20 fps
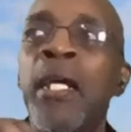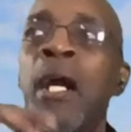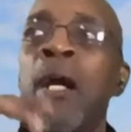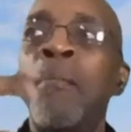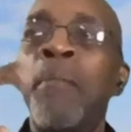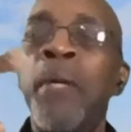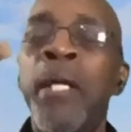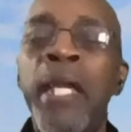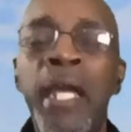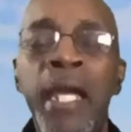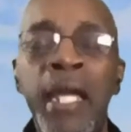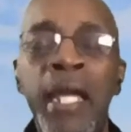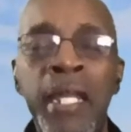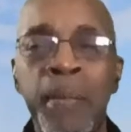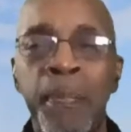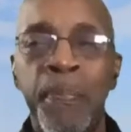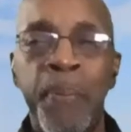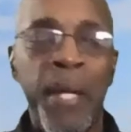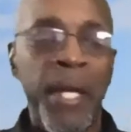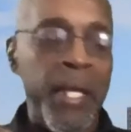I'm an
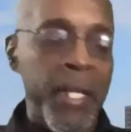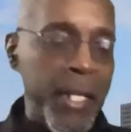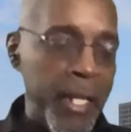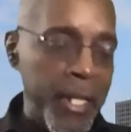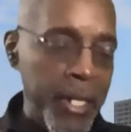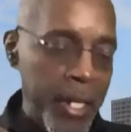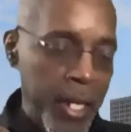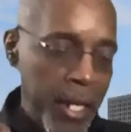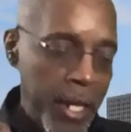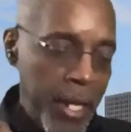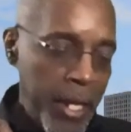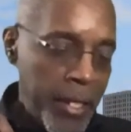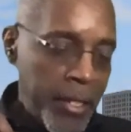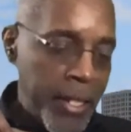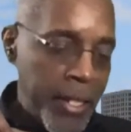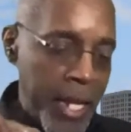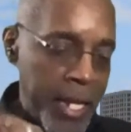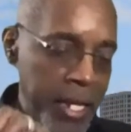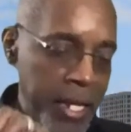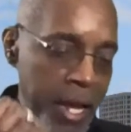independent.
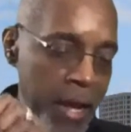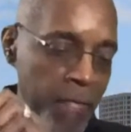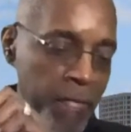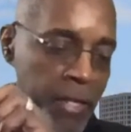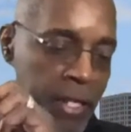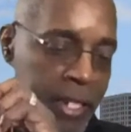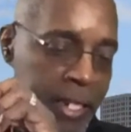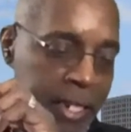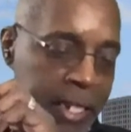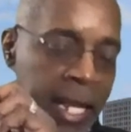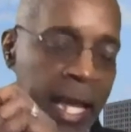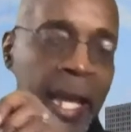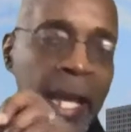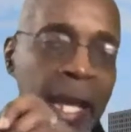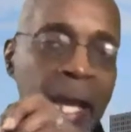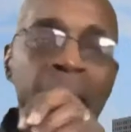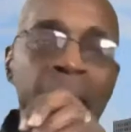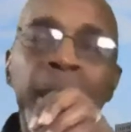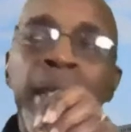They never said,